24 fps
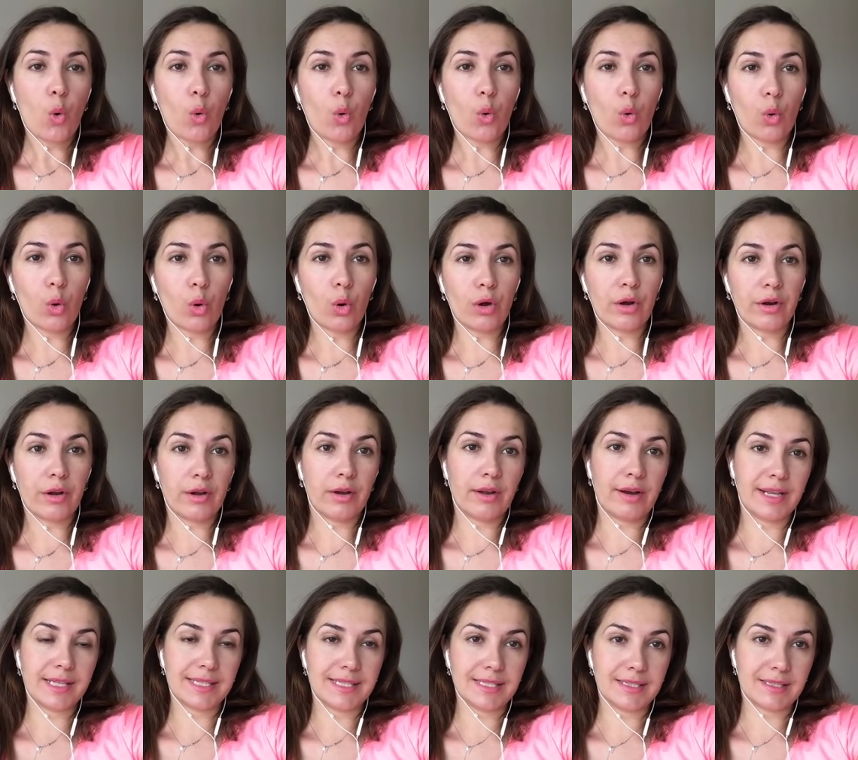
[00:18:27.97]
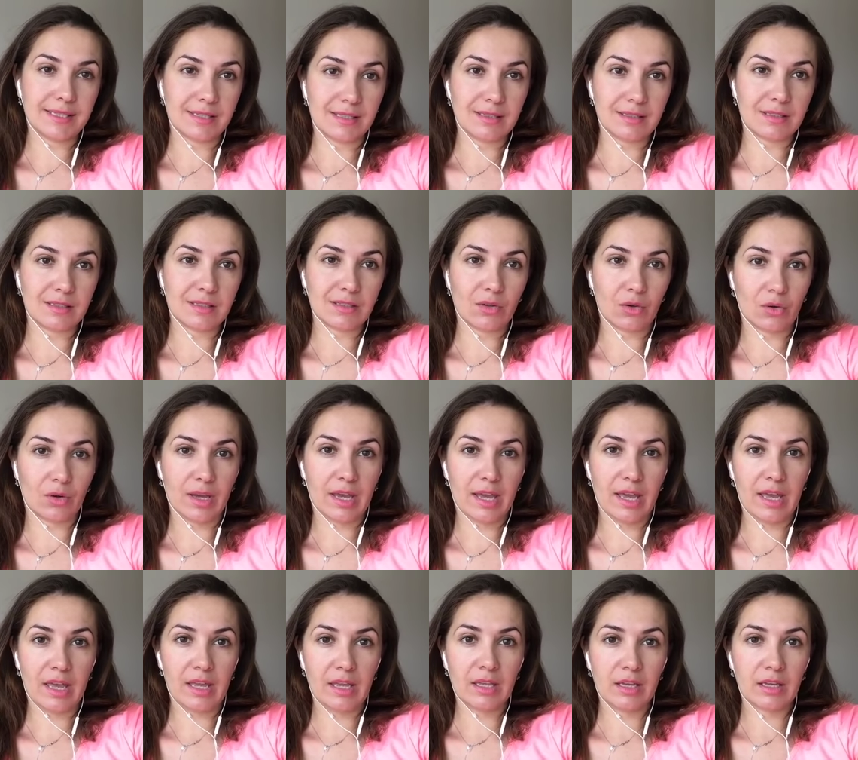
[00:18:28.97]
or a resident,
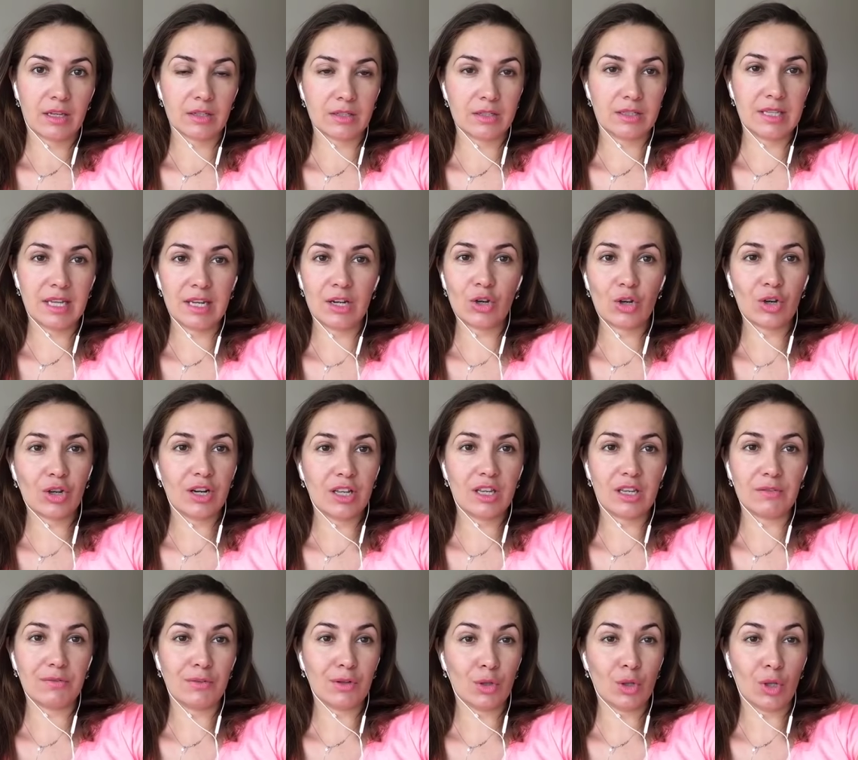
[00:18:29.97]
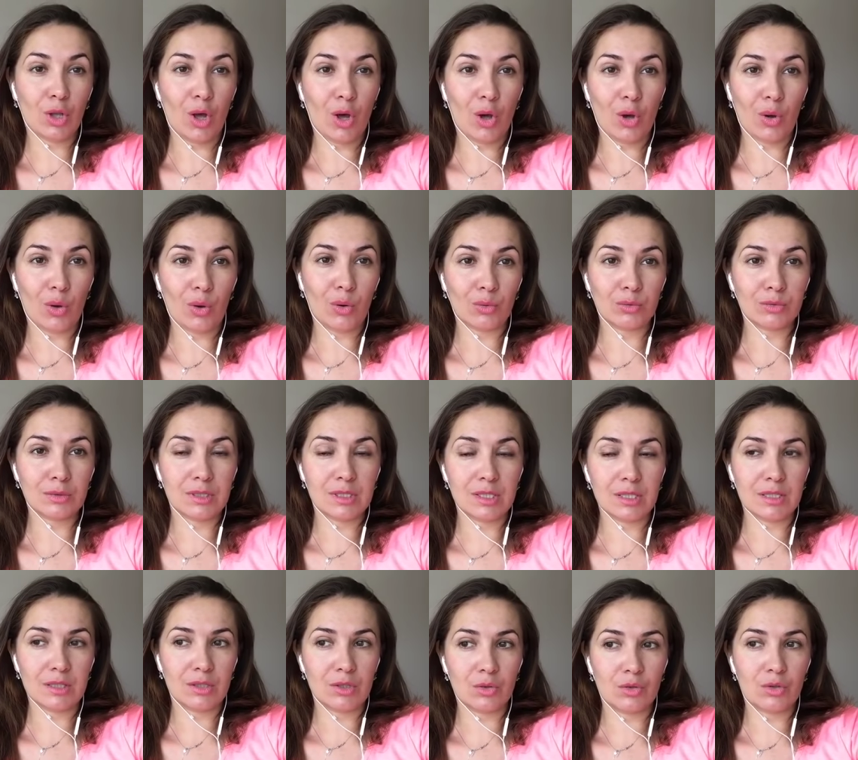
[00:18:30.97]
okay? Because they're not going to give you a loan
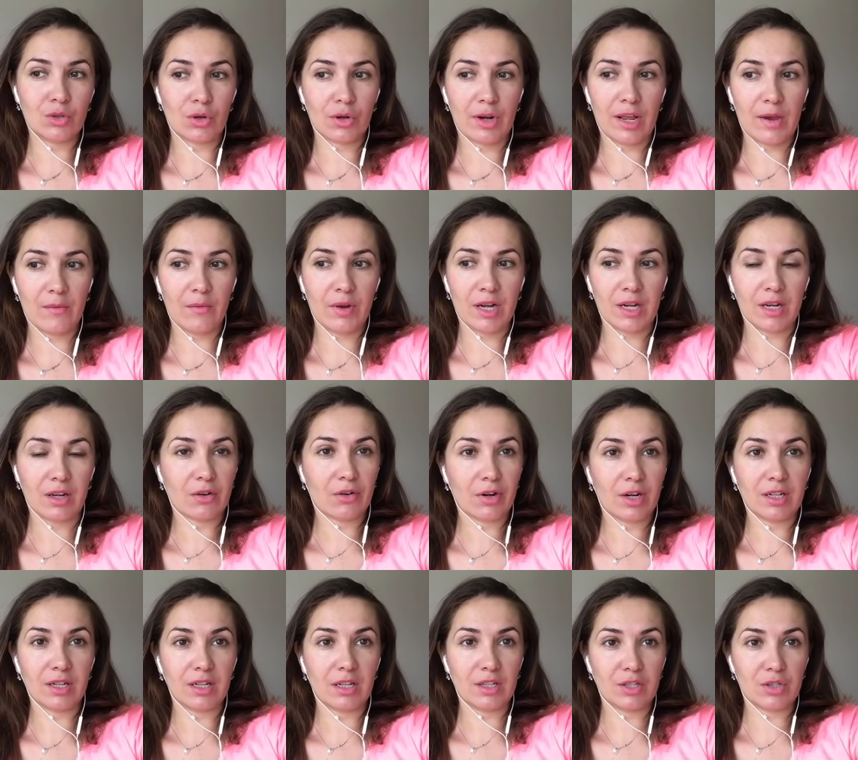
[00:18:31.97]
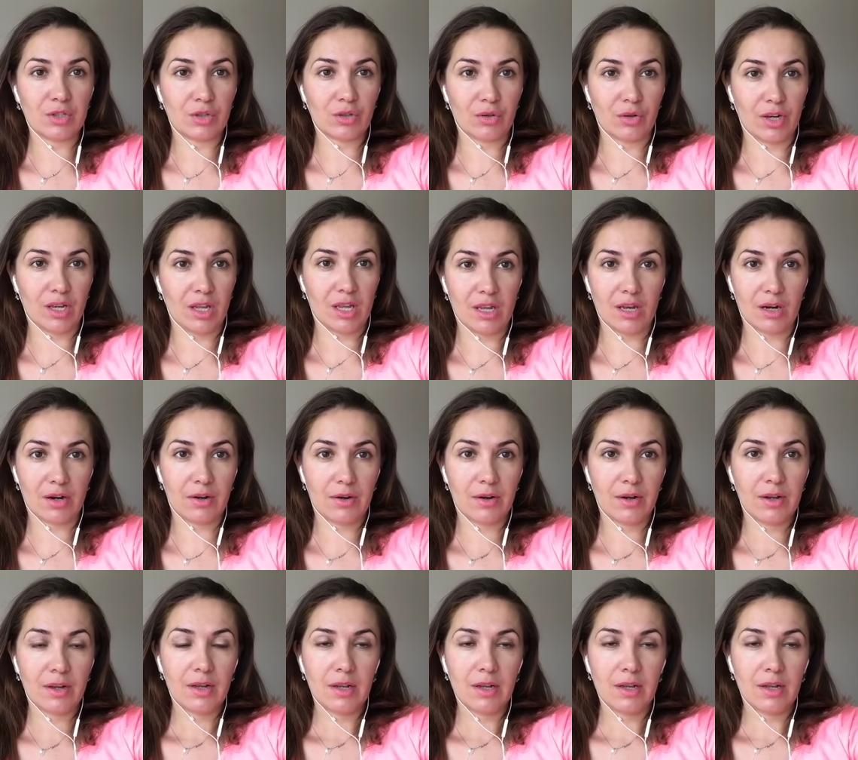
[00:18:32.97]
since you don't have any credit history here.